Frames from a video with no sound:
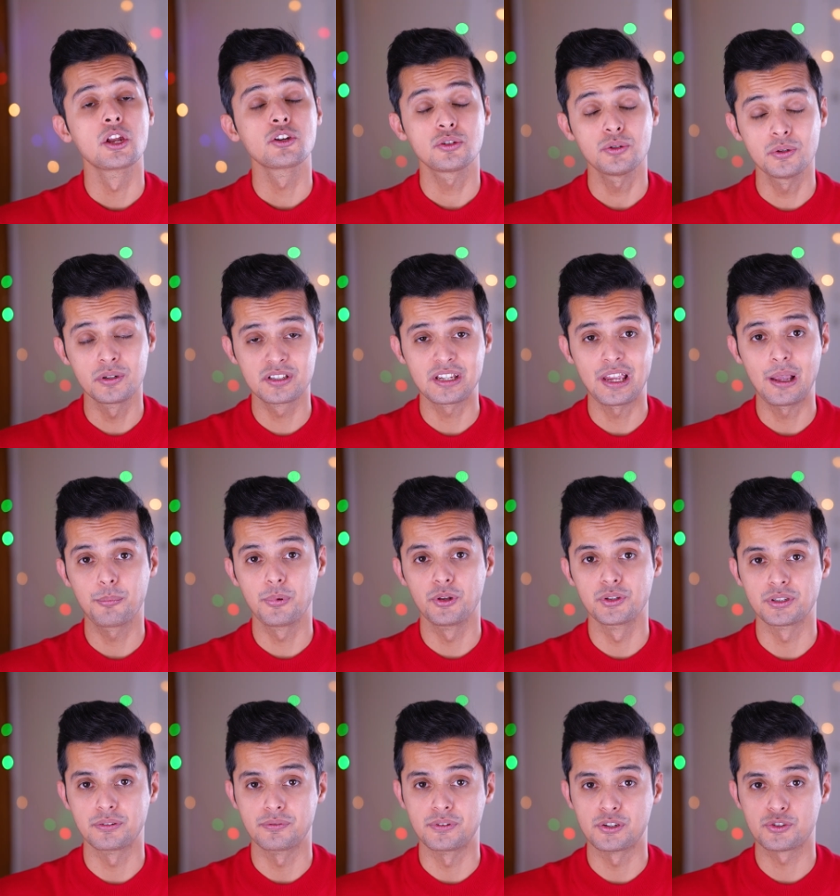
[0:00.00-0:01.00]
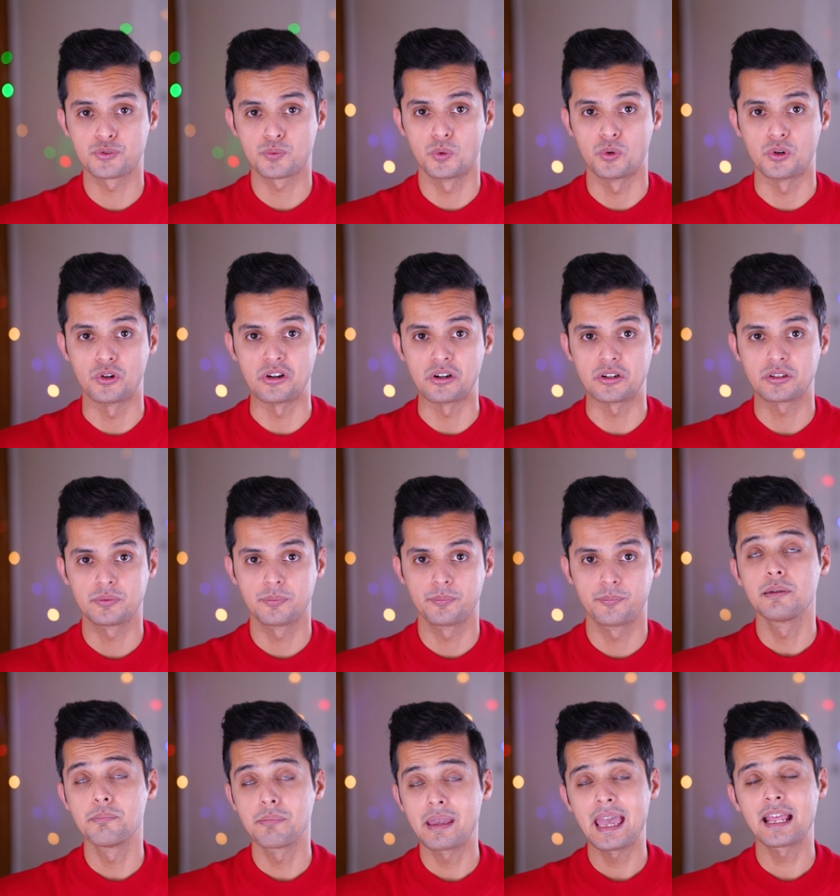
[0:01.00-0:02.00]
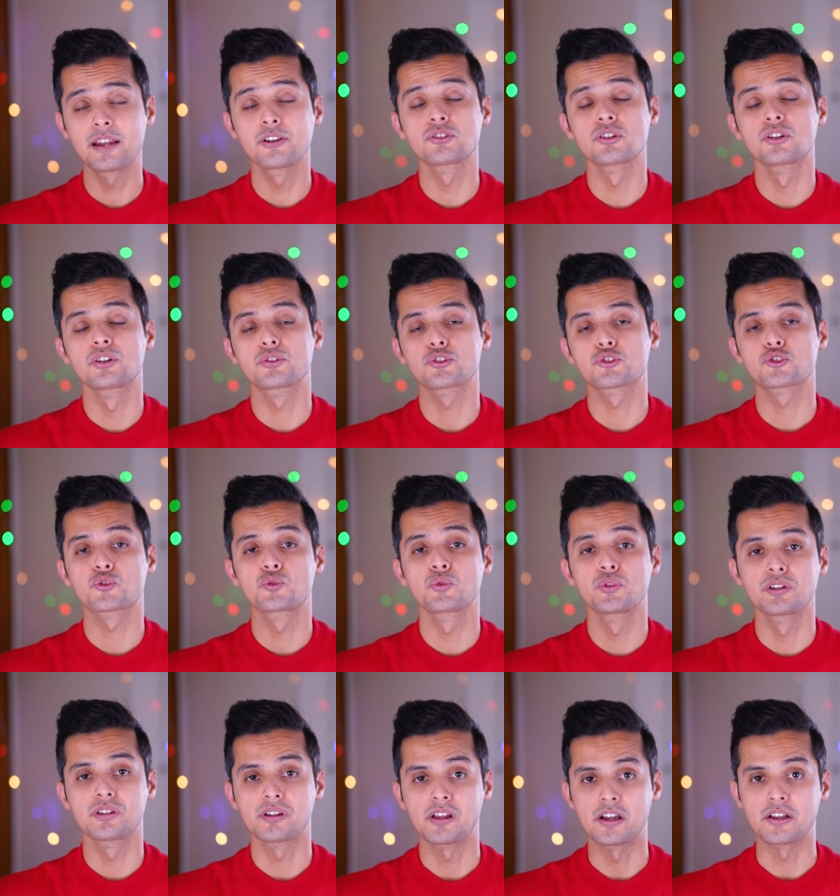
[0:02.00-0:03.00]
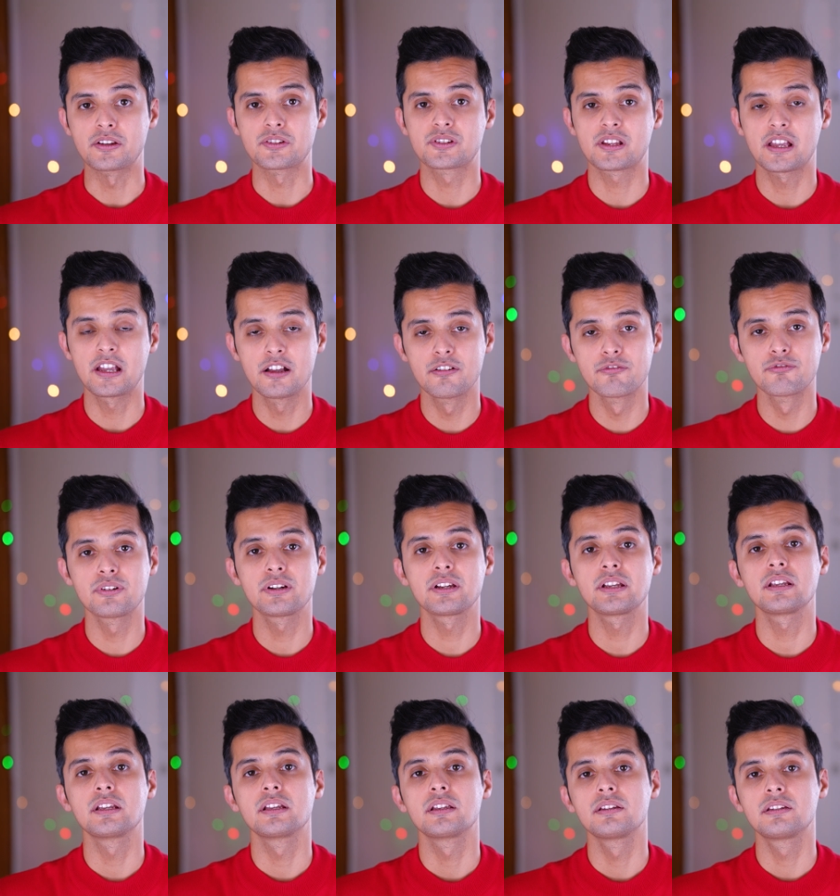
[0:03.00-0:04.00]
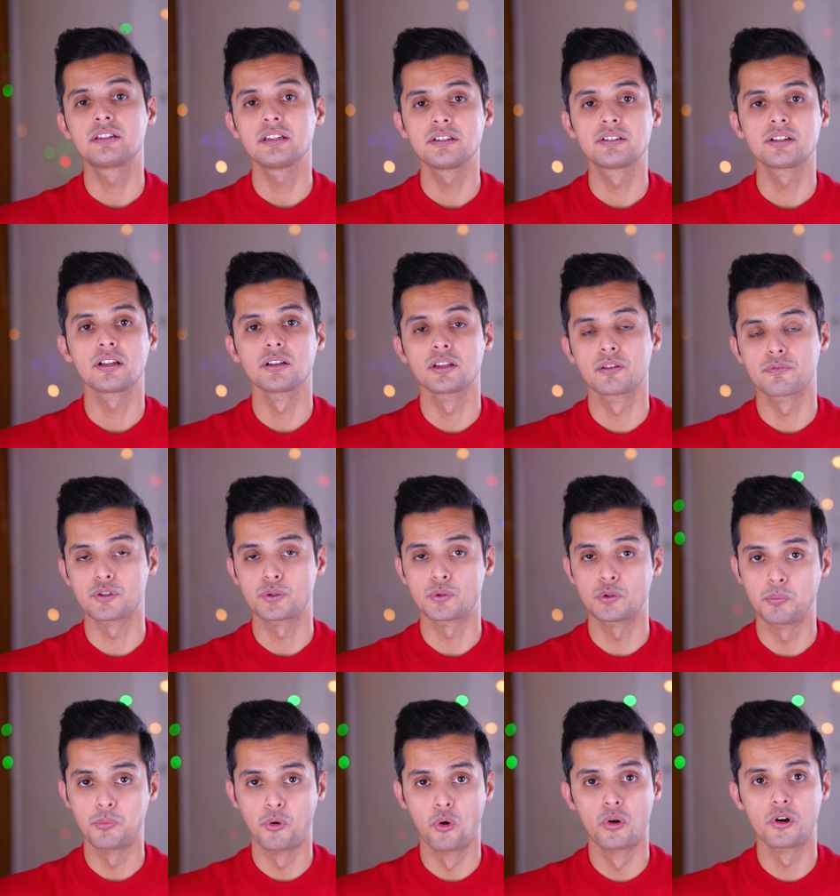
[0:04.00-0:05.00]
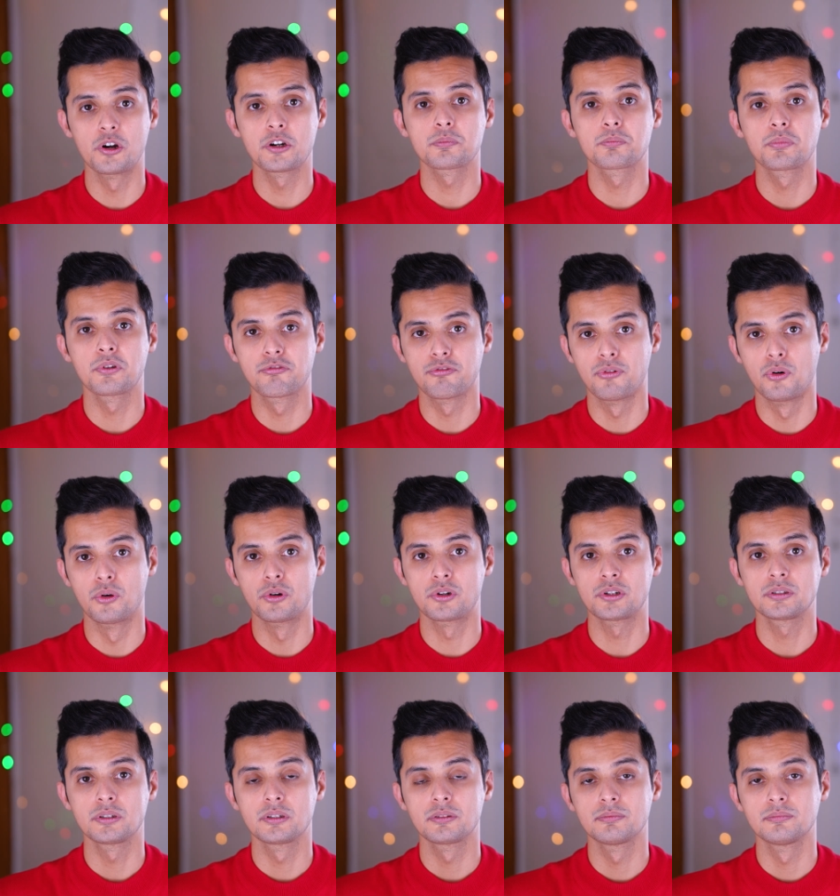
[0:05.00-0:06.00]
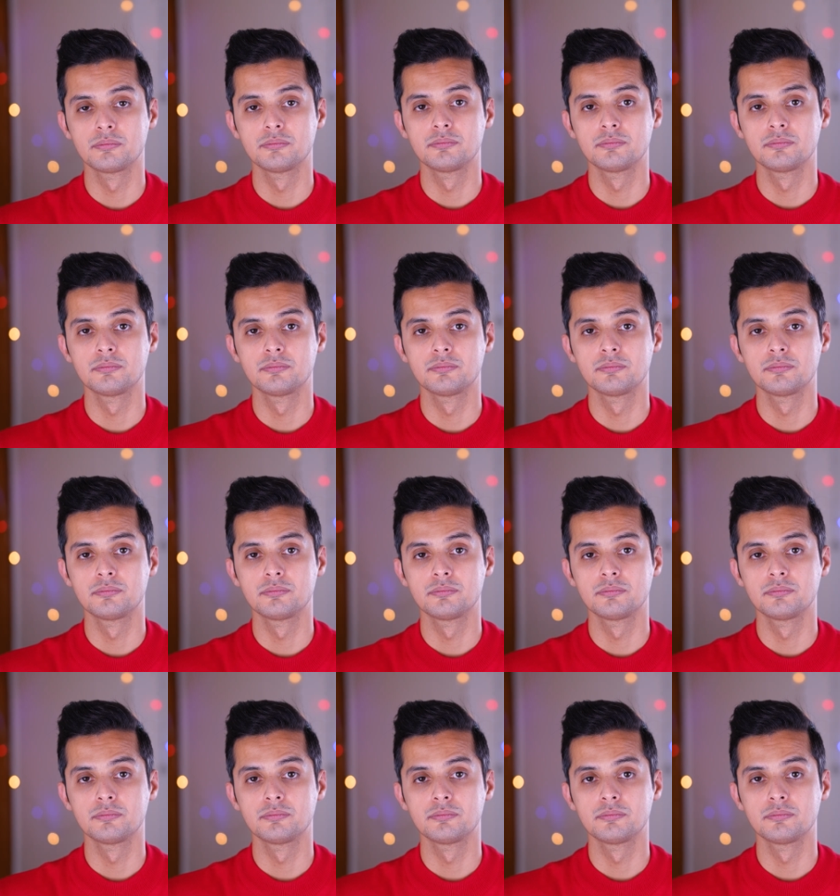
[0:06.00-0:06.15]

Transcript: Two examples of this word. The manager scrutinized every detail of the report before